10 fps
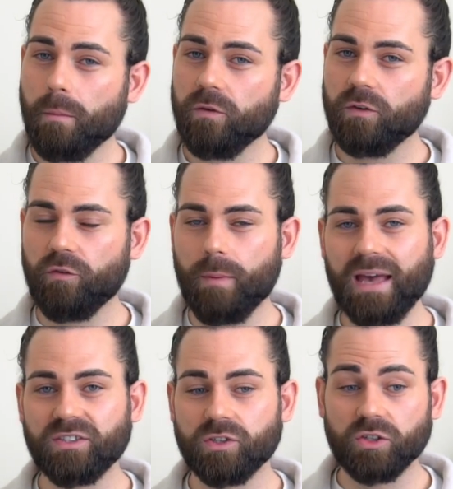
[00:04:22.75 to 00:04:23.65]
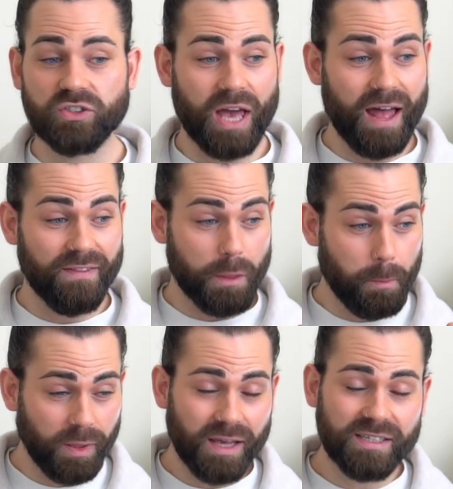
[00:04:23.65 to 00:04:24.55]
then moving on from ASOS, and the
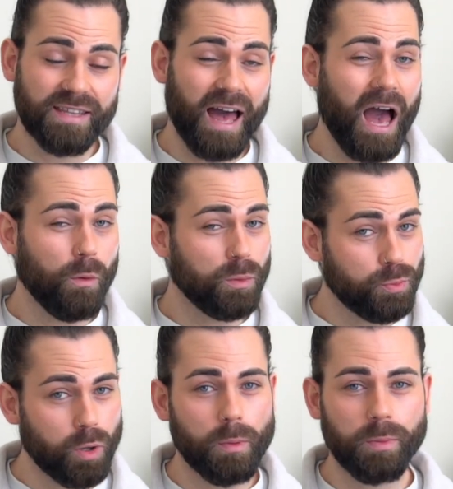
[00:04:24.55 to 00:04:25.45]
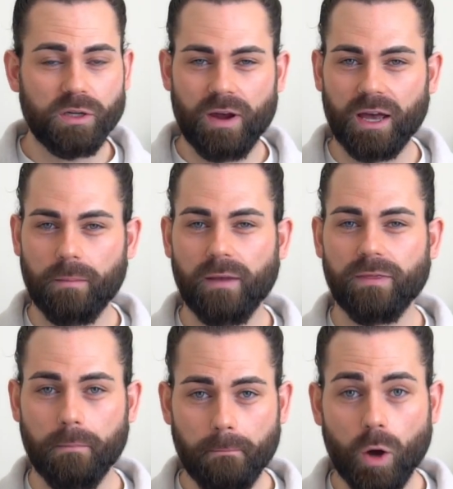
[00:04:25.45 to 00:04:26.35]
place that I would probably recommend
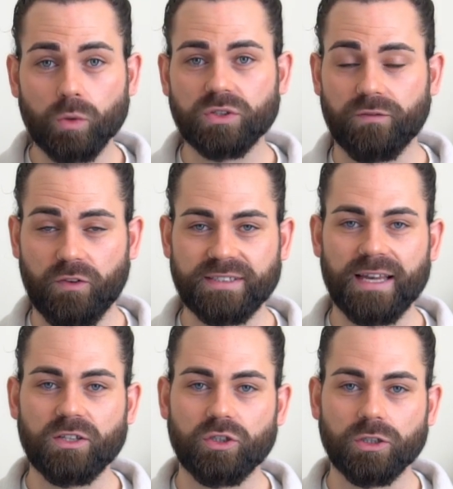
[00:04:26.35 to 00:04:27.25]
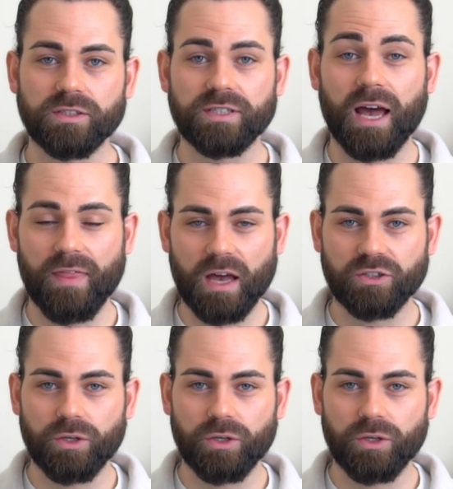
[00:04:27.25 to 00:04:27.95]
the most for essentials, and that is